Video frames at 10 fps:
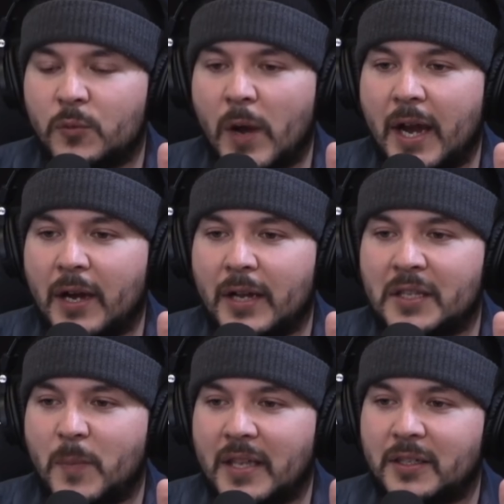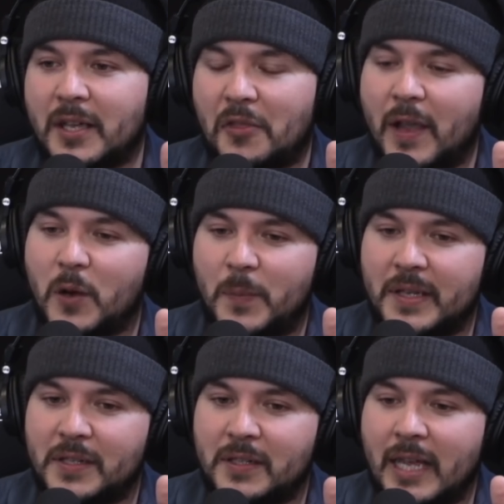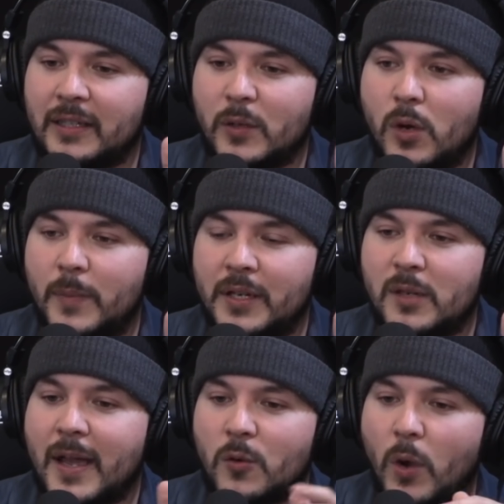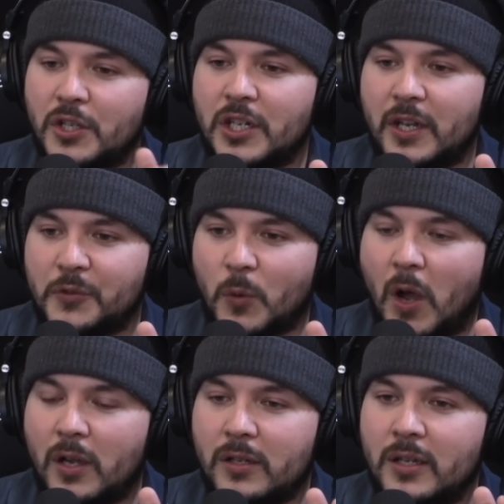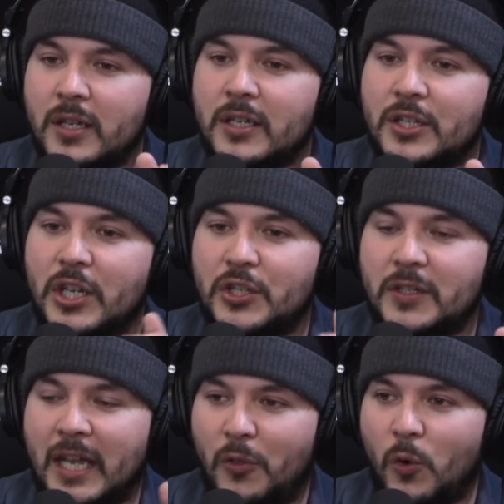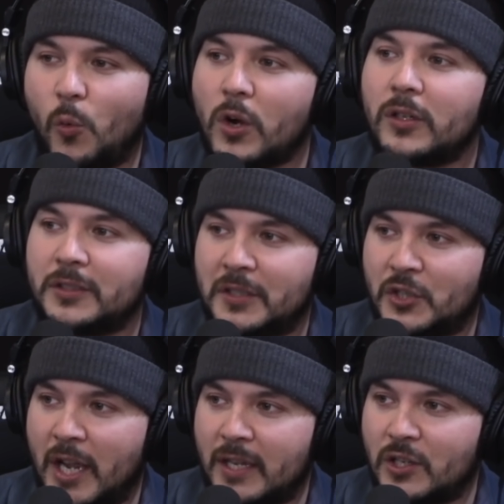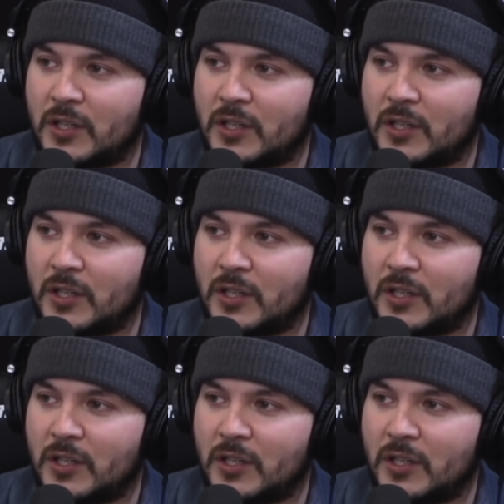where it's basically a therapist telling the woman, no matter what she does wrong, she should tell the world to change